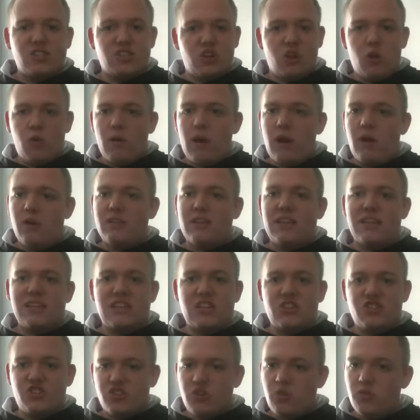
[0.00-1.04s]
to go out, as
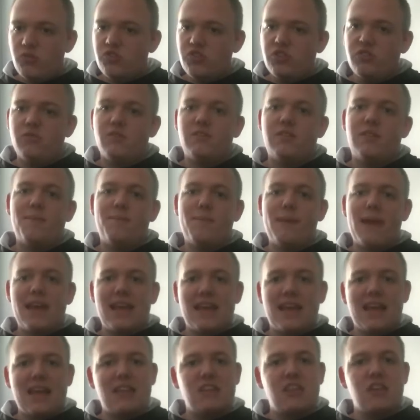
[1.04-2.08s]
I showed you. The
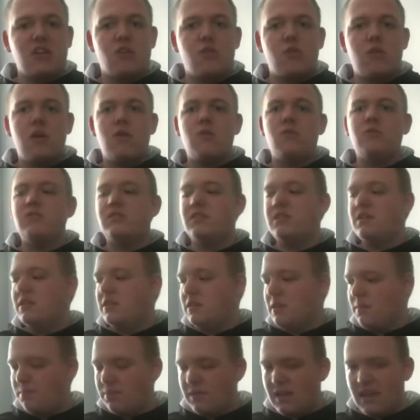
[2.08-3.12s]
bag had to go out,
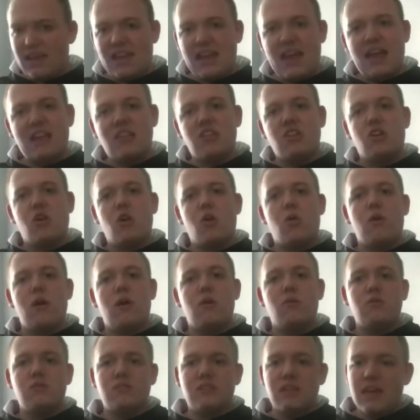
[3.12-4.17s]
the blanket had to go
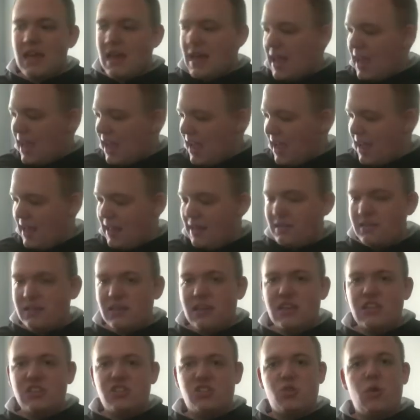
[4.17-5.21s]
out, and
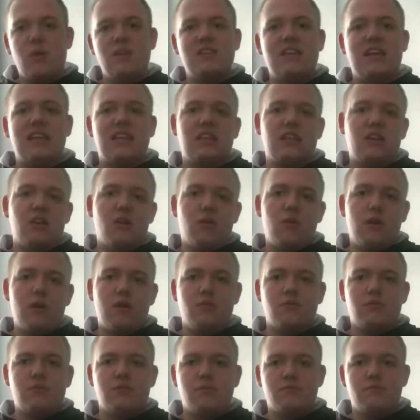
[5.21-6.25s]
his toys had to go
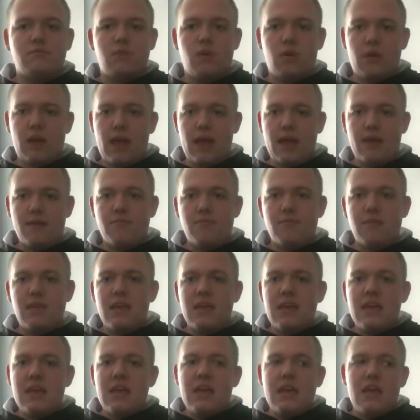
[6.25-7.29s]
out, okay?
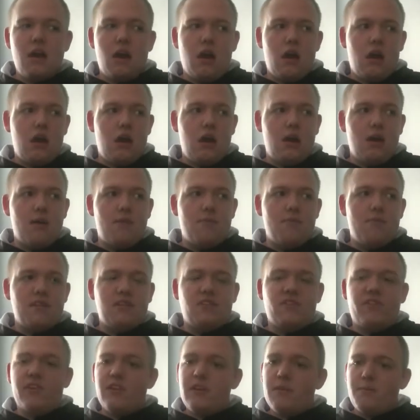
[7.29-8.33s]

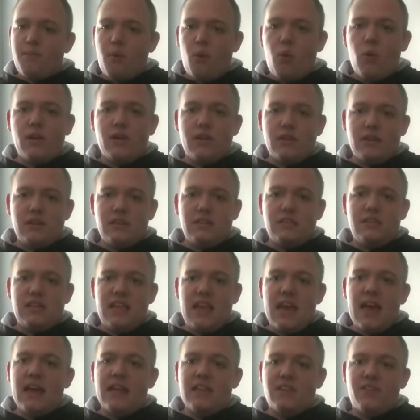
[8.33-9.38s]
It's very important,
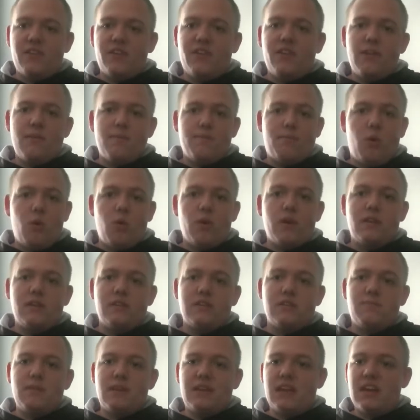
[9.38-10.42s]
it's very
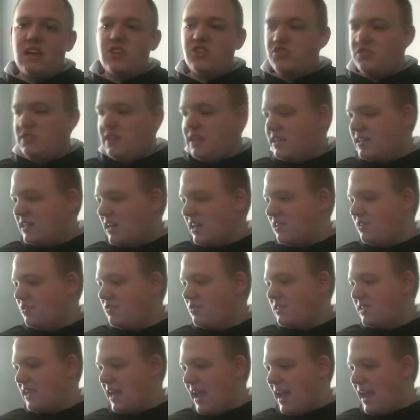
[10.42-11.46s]
important because you need to
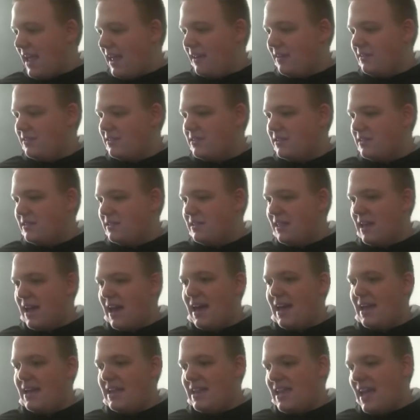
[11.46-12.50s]
understand
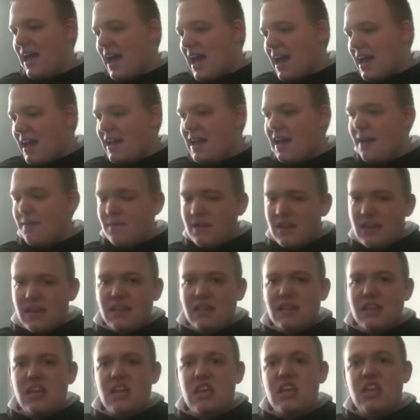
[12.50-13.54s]
that, I
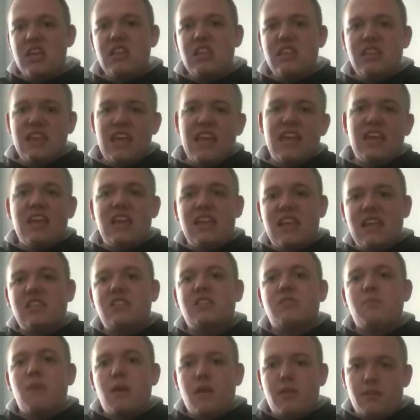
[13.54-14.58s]
mean, they can get
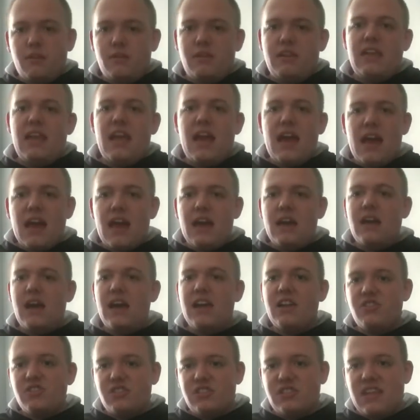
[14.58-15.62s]
smothered,
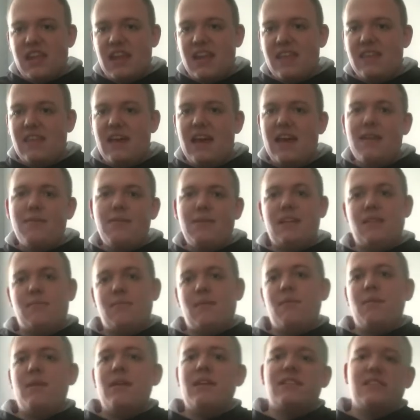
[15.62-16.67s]
I understand that. I mean,
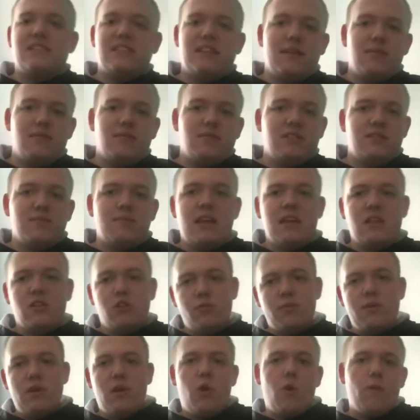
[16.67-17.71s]
maybe it seems to be a
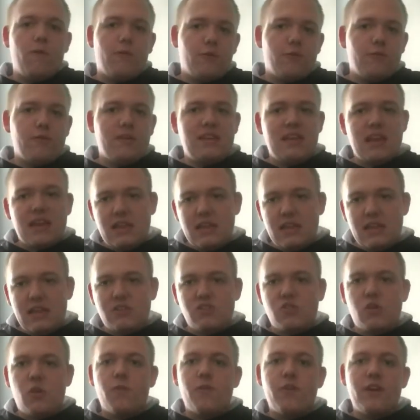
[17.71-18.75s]
little bit
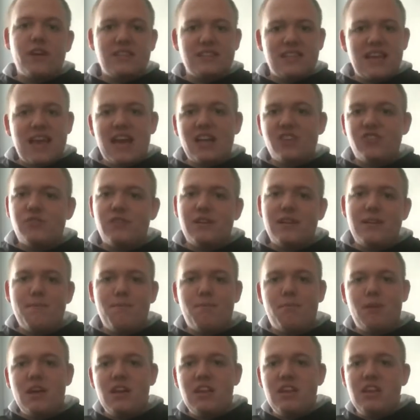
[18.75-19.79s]
over-ridiculous,
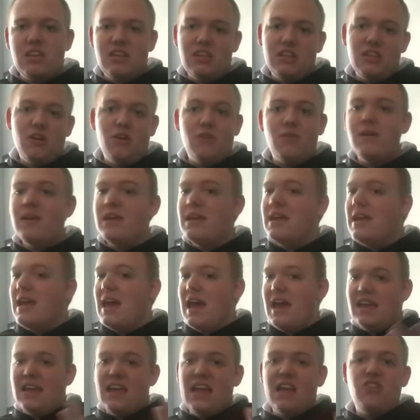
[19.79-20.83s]
over-exaggerating, but, you know,
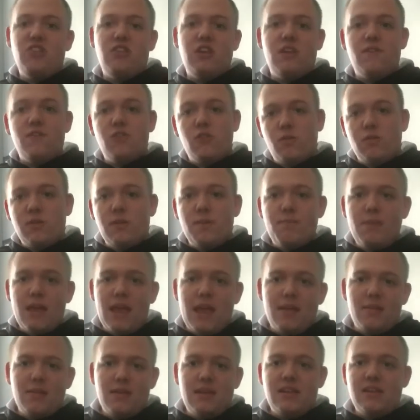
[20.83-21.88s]
again, you never know with the
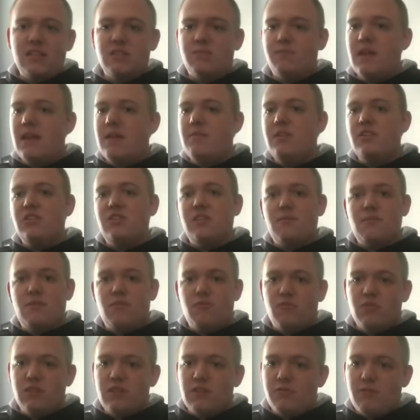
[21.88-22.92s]
baby, because babies can be
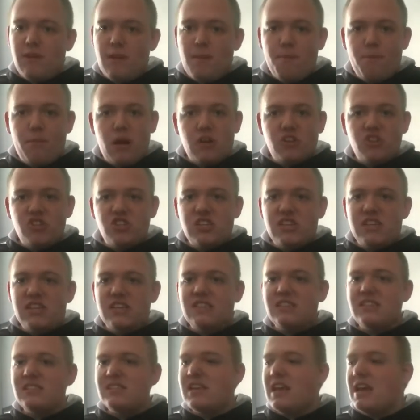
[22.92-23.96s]
really
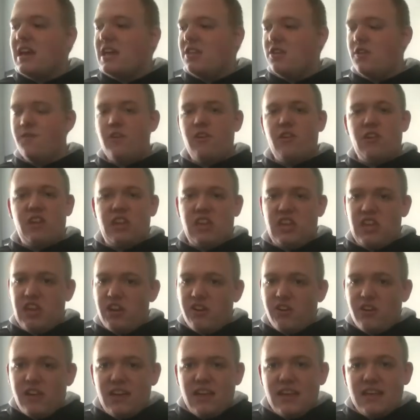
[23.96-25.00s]
rambunctious. They're very
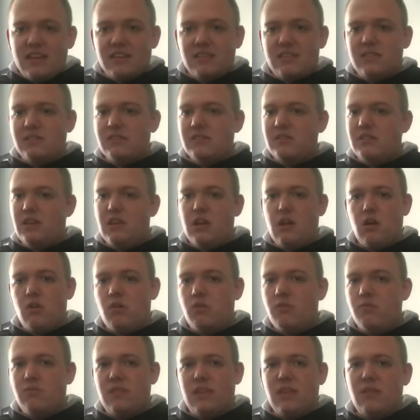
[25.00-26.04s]
curious, you
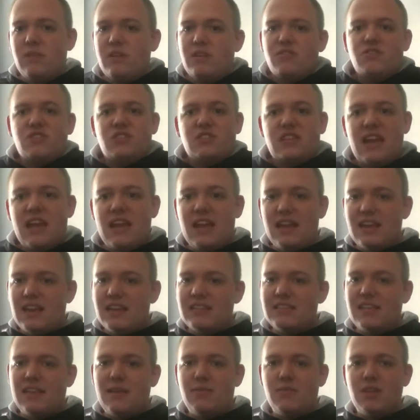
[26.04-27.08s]
know, they don't understand,
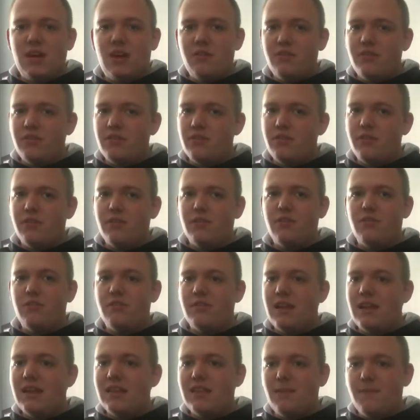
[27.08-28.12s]
as I keep telling you, they're
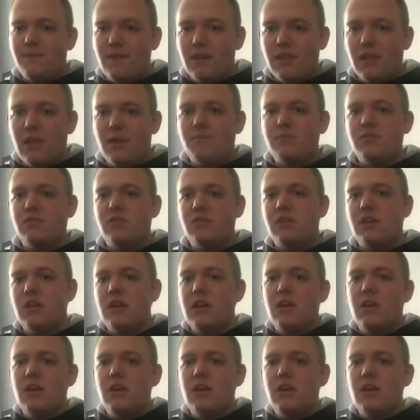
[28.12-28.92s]
not developed